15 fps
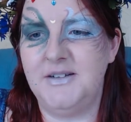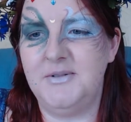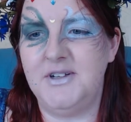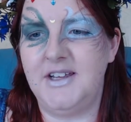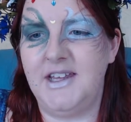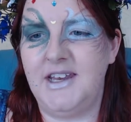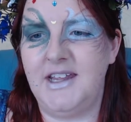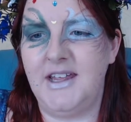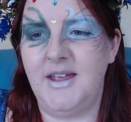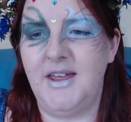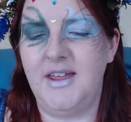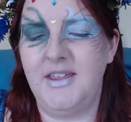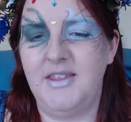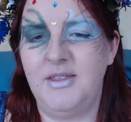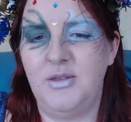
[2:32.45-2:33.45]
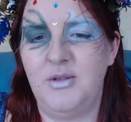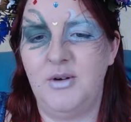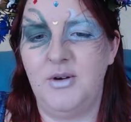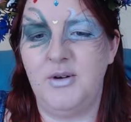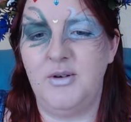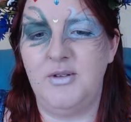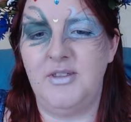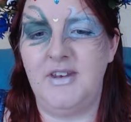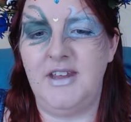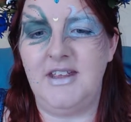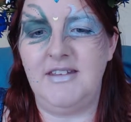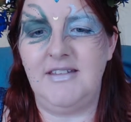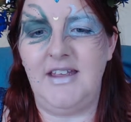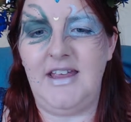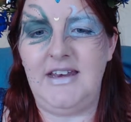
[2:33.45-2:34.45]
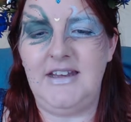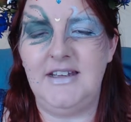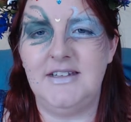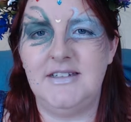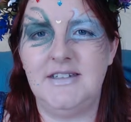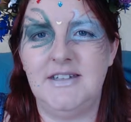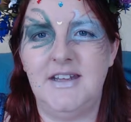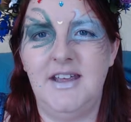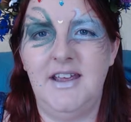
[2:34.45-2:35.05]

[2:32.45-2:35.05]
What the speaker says: We're getting through the next edit